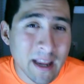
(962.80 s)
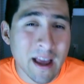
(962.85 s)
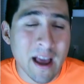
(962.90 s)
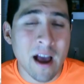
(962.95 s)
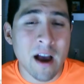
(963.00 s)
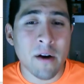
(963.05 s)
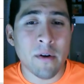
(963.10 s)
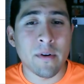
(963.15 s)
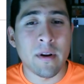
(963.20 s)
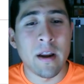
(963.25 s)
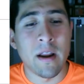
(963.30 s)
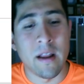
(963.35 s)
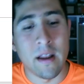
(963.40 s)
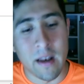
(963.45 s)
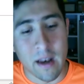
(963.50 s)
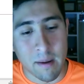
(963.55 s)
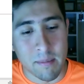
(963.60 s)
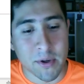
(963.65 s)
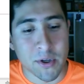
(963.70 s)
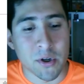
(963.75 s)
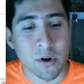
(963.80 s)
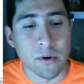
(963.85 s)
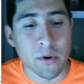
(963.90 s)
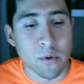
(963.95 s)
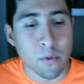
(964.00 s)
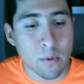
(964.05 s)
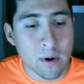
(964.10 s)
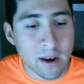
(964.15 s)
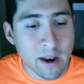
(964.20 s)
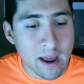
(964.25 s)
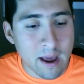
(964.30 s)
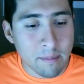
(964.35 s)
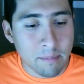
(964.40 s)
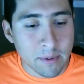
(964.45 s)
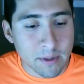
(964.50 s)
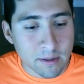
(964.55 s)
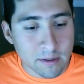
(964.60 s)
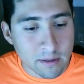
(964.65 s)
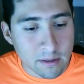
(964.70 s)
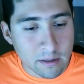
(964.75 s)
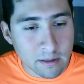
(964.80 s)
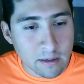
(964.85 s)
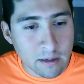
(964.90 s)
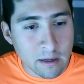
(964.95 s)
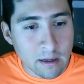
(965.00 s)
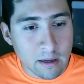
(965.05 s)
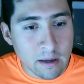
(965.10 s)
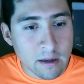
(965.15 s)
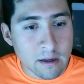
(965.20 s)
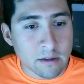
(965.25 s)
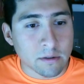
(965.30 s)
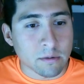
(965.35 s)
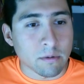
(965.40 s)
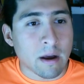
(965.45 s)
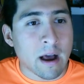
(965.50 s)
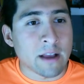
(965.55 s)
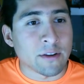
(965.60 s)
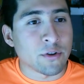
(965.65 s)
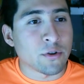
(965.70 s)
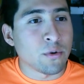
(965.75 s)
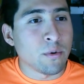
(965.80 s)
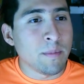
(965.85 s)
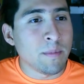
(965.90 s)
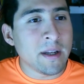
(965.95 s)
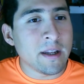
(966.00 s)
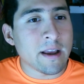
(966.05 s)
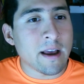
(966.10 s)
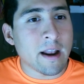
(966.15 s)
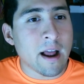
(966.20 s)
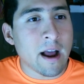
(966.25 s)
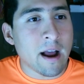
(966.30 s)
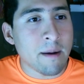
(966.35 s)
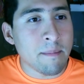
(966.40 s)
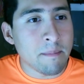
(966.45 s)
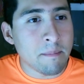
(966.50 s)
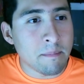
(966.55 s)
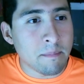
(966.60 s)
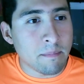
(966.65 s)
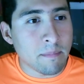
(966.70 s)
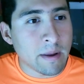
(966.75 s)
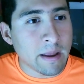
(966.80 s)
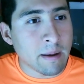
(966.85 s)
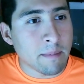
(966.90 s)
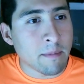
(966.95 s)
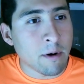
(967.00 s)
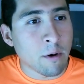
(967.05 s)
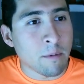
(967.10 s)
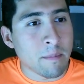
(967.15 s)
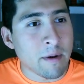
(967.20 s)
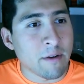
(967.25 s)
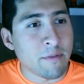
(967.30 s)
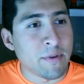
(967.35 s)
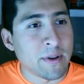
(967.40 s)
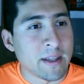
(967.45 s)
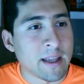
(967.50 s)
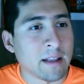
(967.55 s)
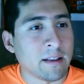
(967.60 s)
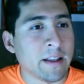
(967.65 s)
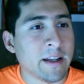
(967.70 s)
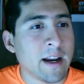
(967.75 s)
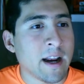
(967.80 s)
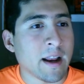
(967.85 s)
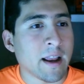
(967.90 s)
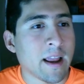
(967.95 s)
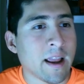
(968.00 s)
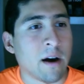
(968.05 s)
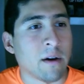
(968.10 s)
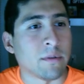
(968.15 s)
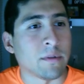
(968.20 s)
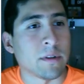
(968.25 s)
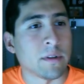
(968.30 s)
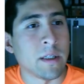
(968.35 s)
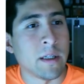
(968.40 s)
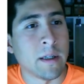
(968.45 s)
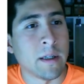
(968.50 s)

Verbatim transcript: out let me show you what happens so assuming that i'm in, on my fidelity account